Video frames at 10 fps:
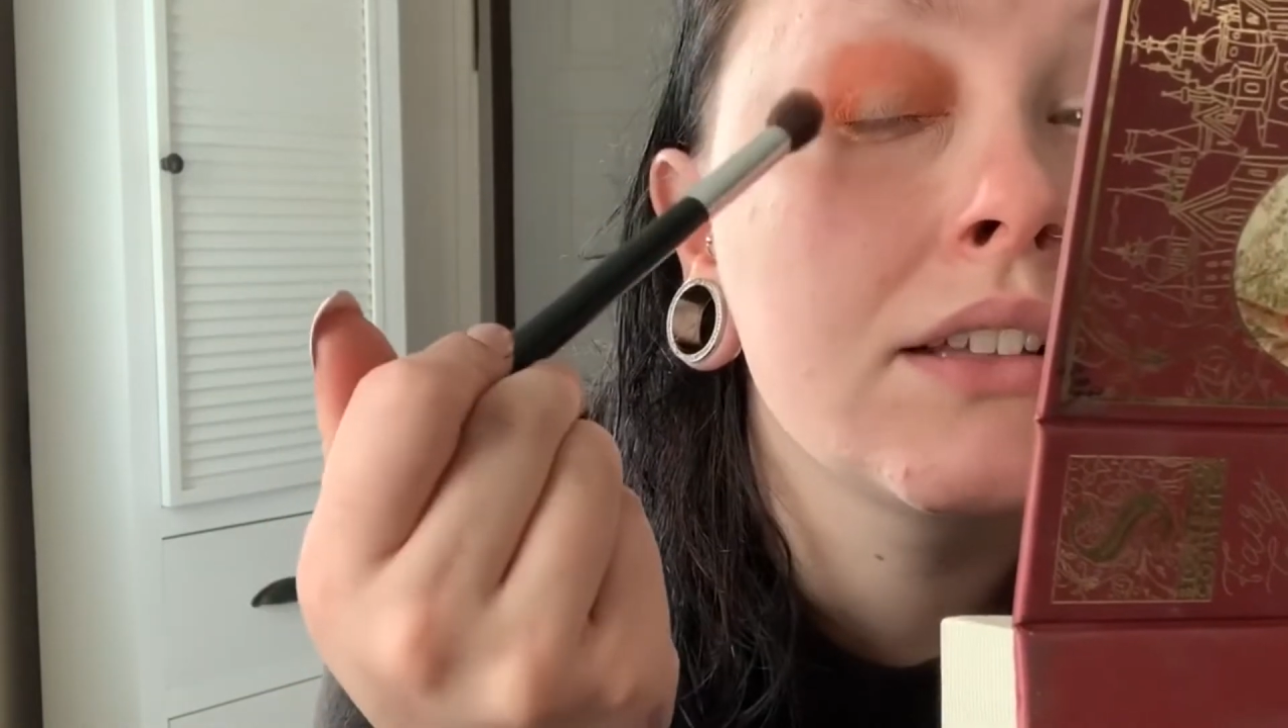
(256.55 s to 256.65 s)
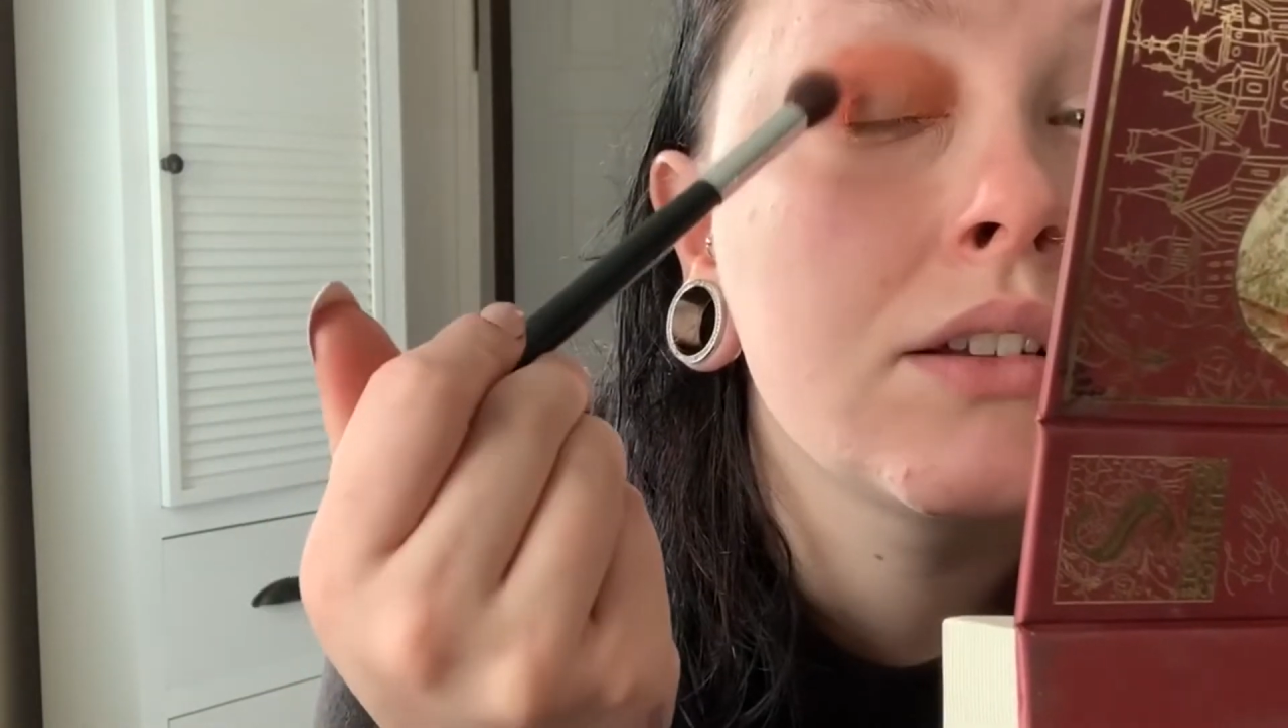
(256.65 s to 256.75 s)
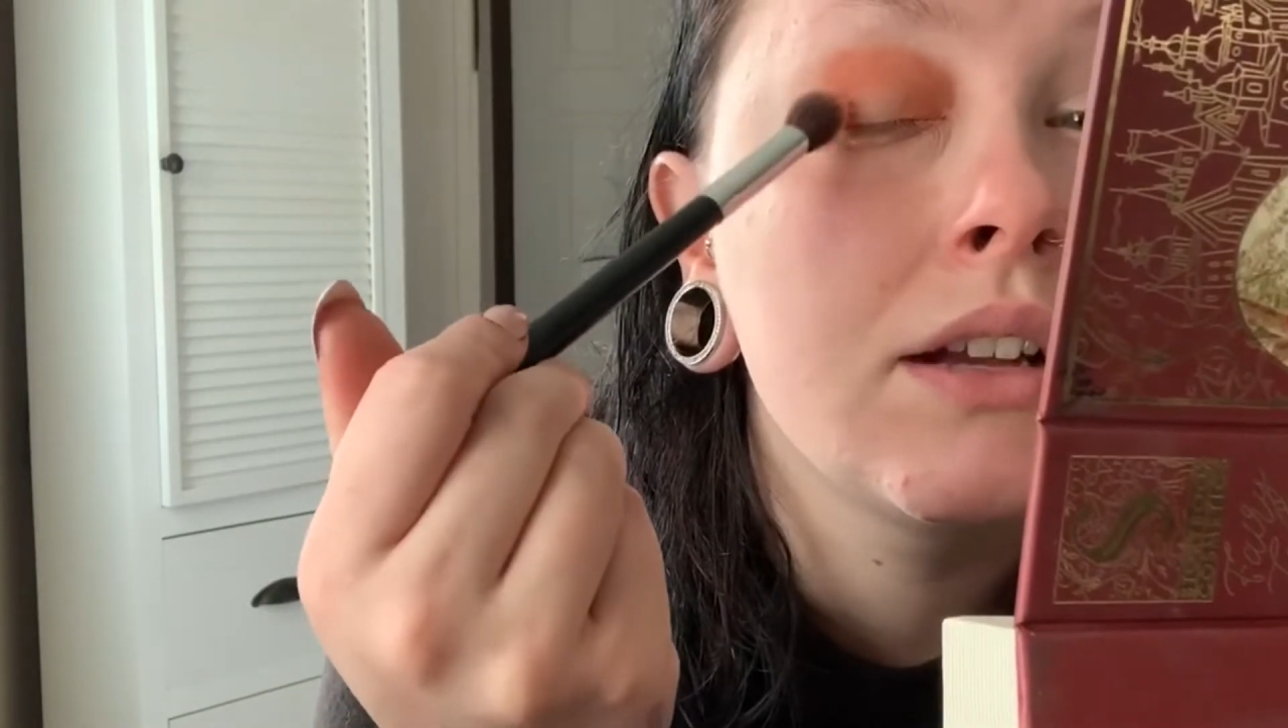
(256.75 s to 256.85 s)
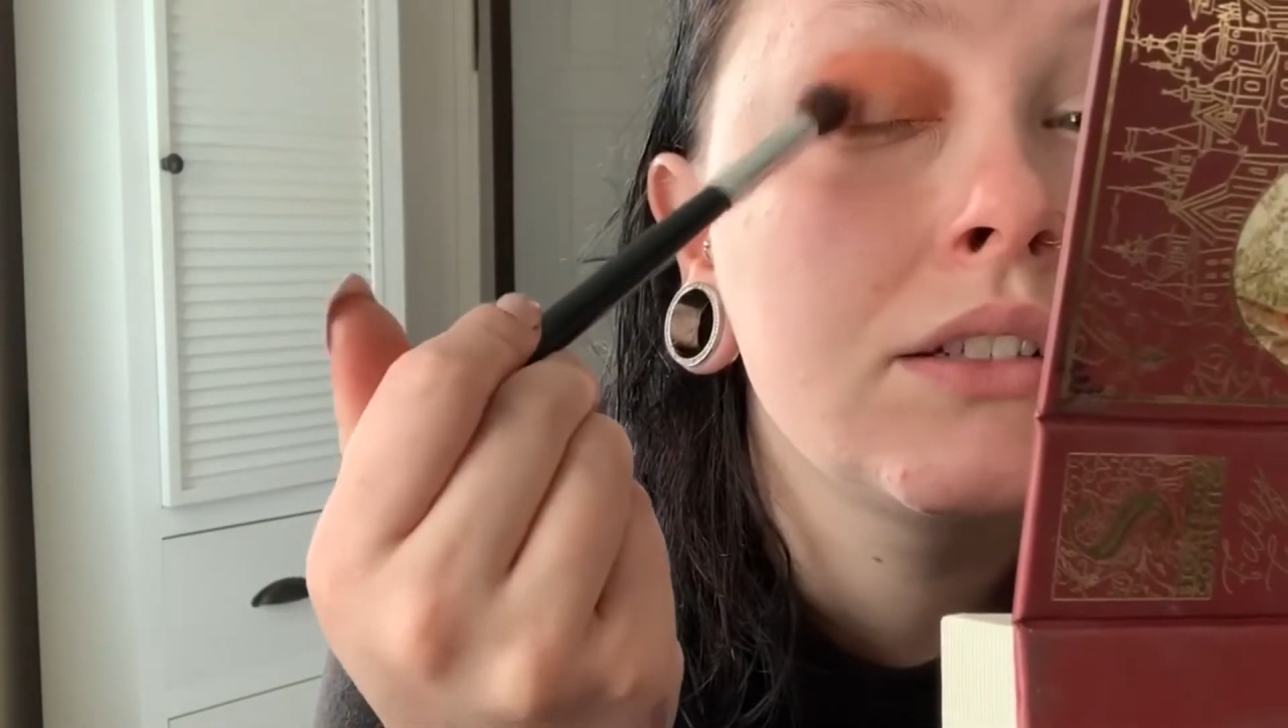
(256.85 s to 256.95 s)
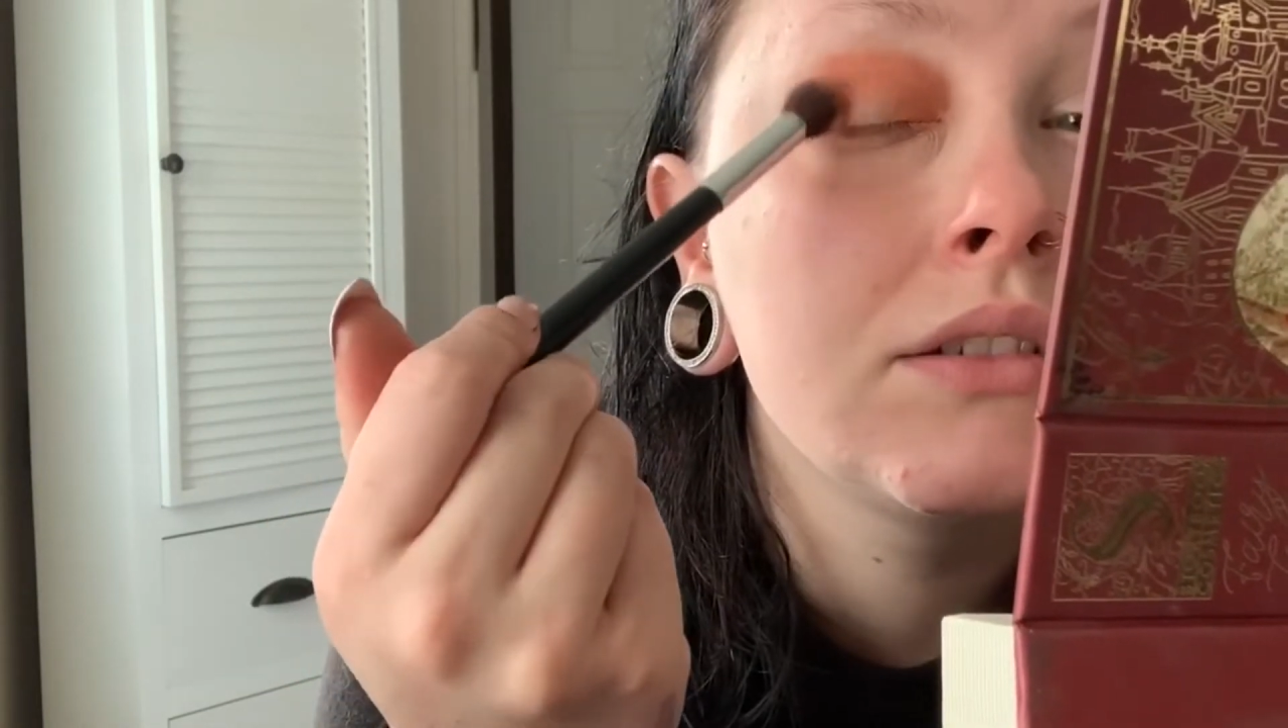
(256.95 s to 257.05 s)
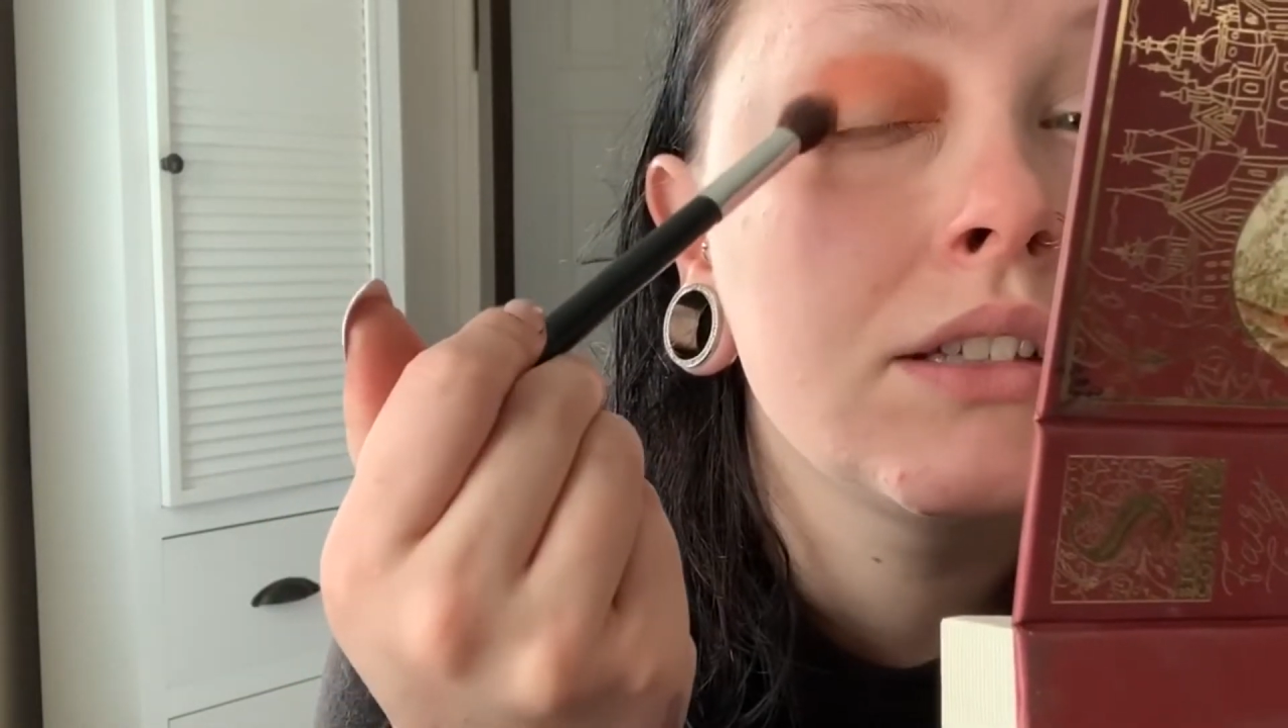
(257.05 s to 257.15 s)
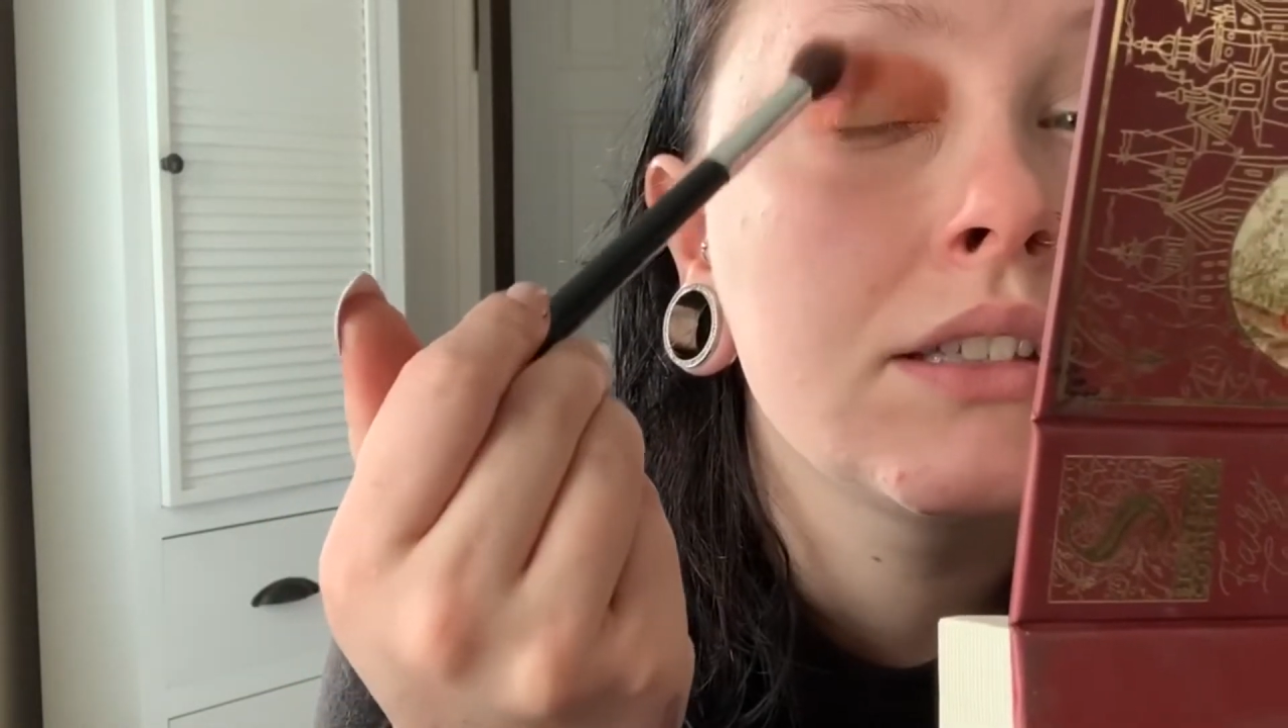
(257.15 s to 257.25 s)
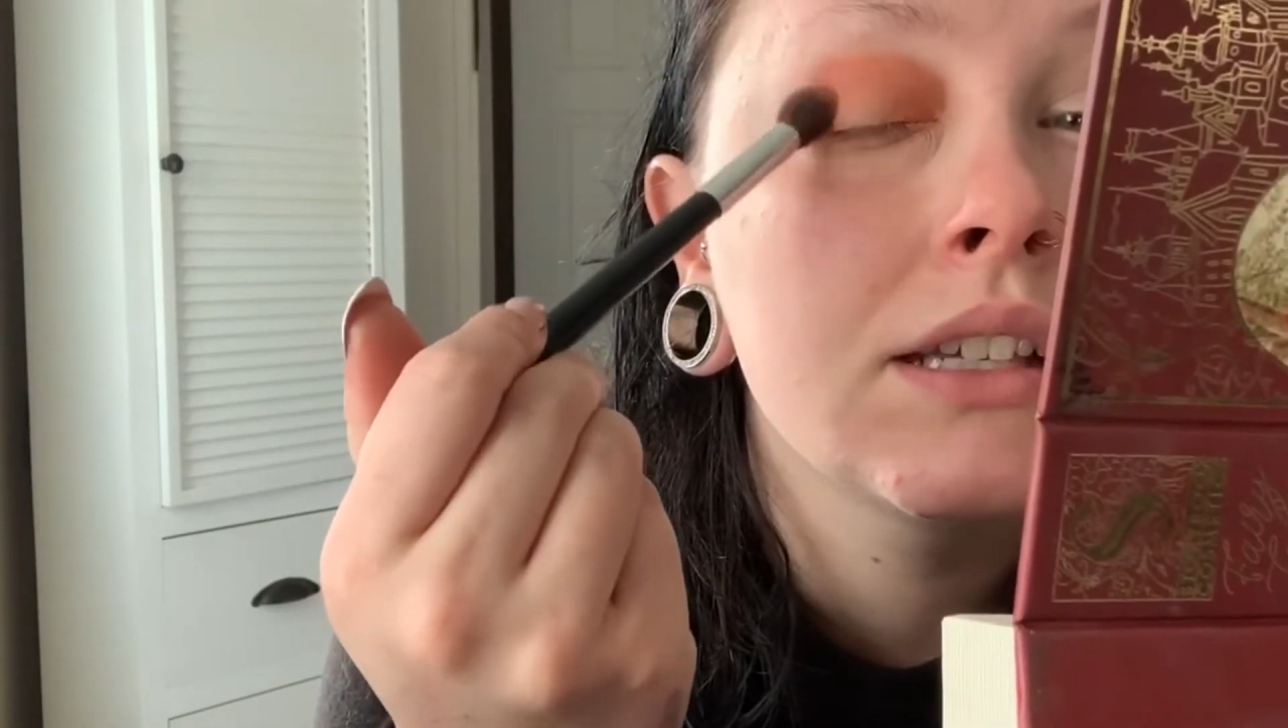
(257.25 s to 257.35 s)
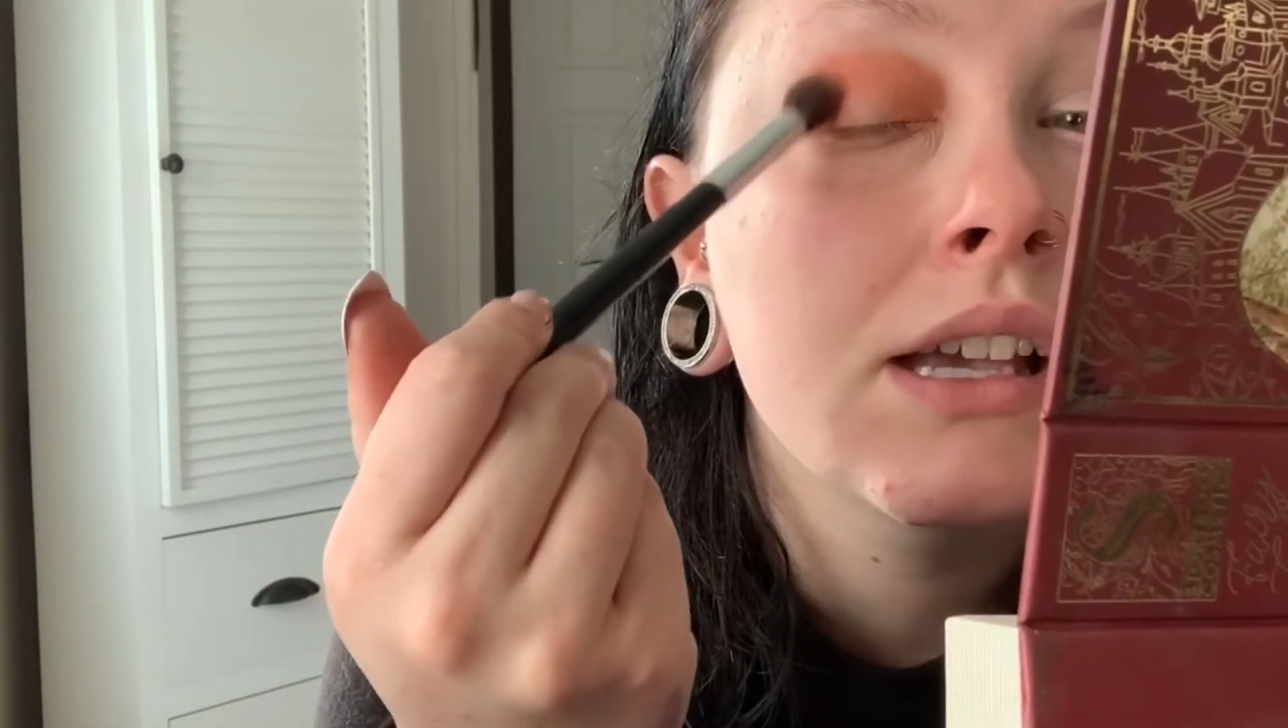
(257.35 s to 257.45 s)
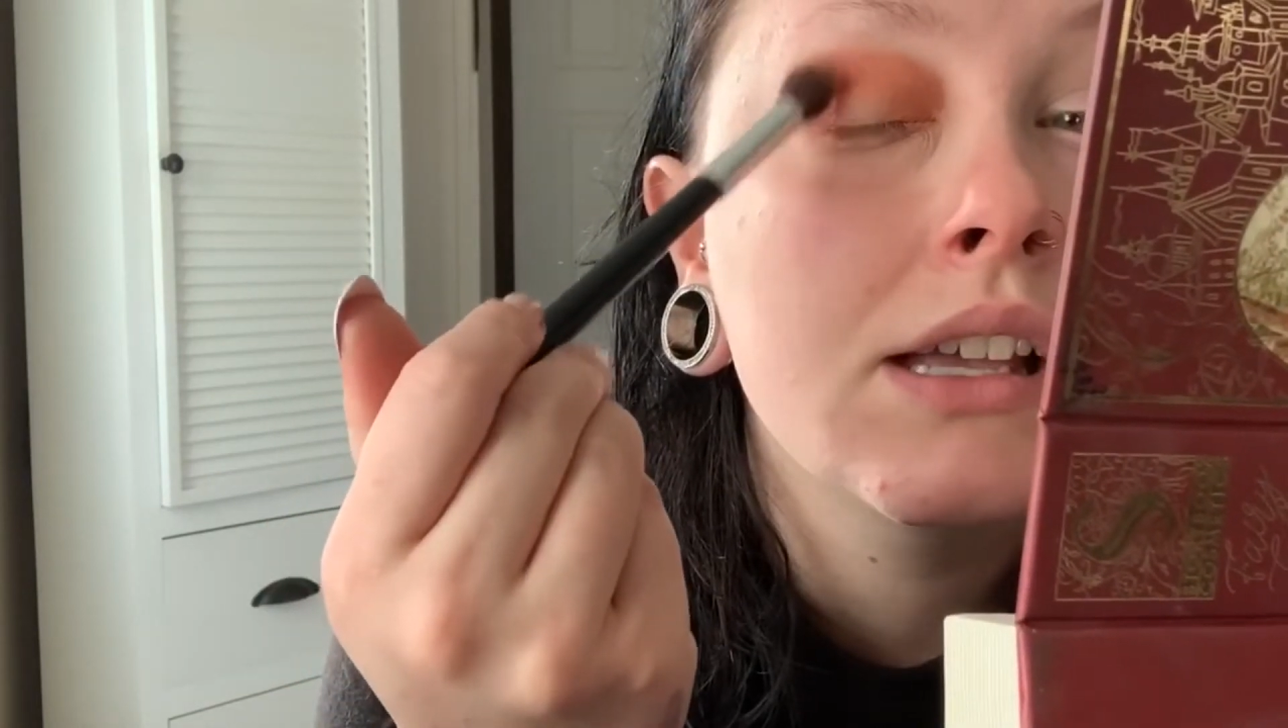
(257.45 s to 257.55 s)
So I do this
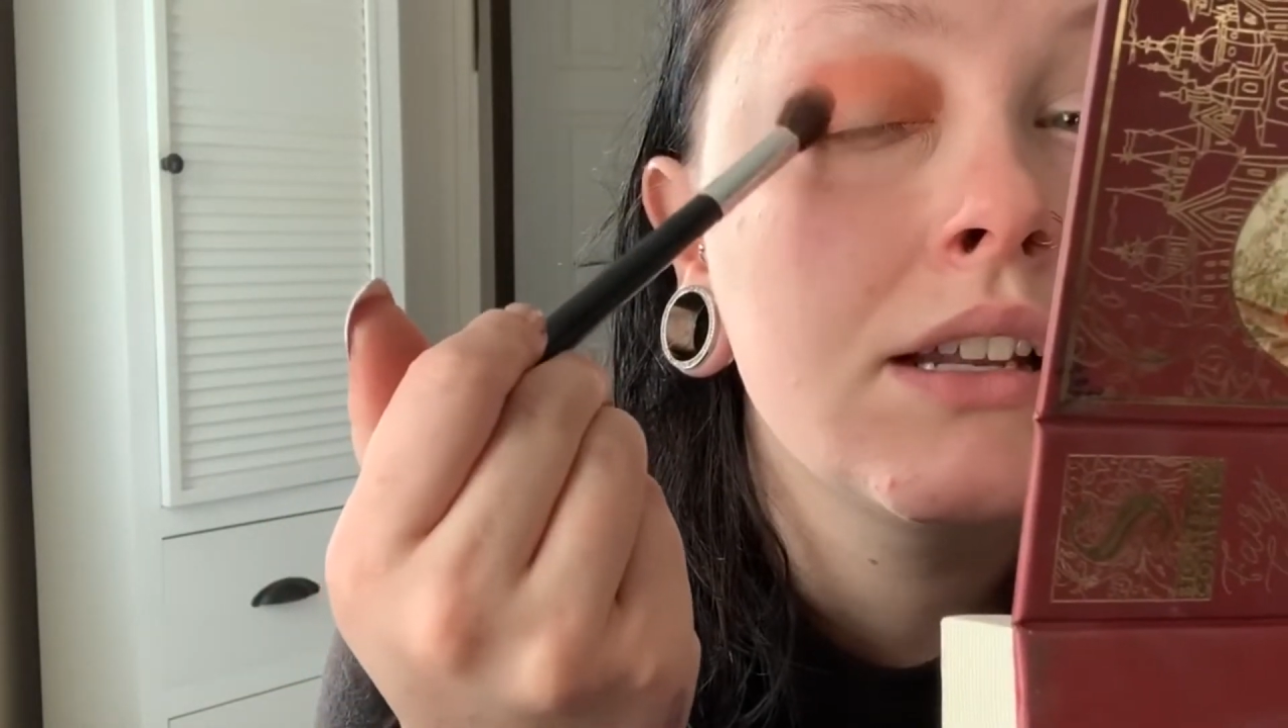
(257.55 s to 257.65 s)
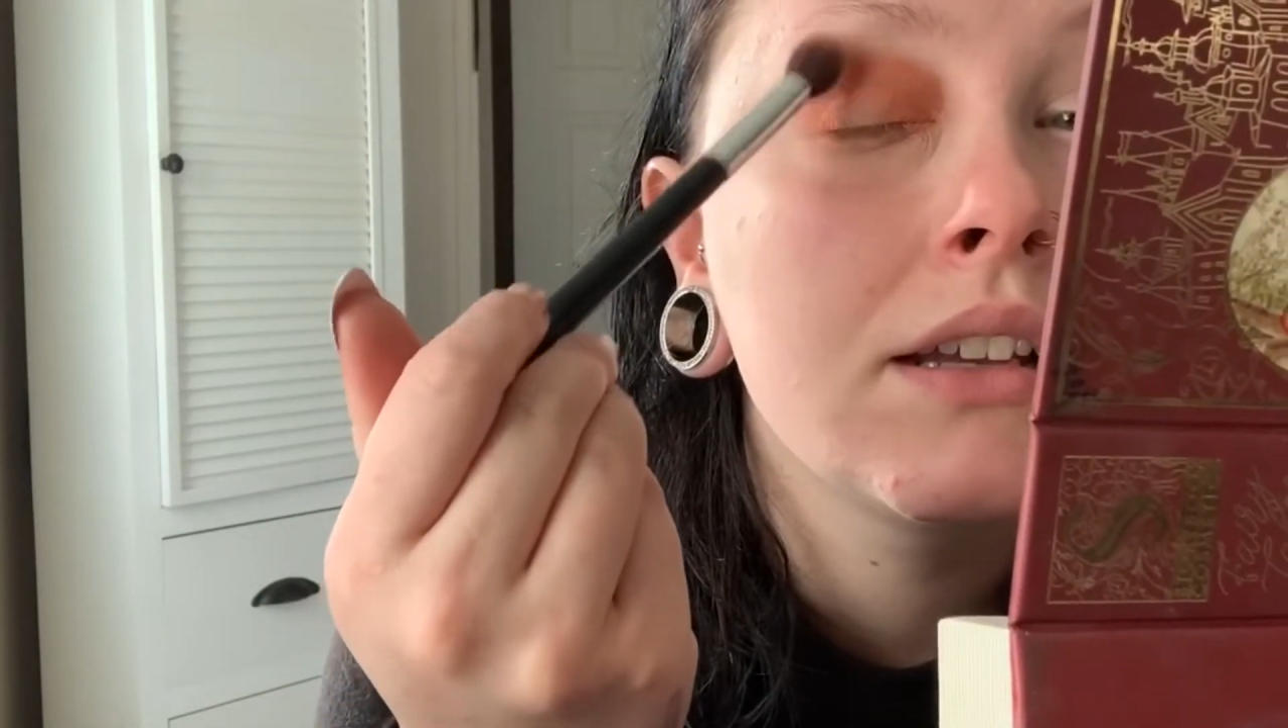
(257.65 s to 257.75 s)
again.